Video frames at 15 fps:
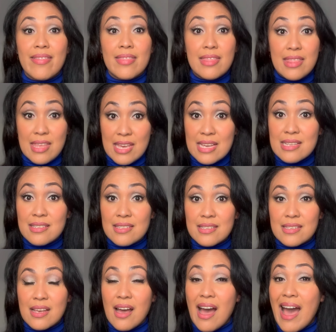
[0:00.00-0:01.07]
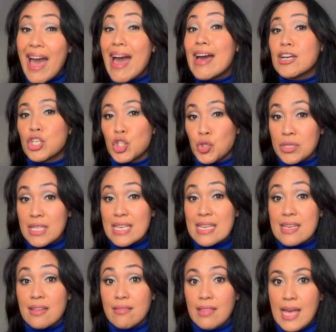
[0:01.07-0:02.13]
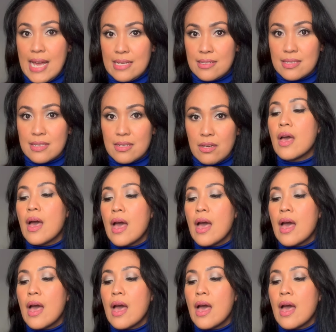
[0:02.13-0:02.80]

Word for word: this actually lasts.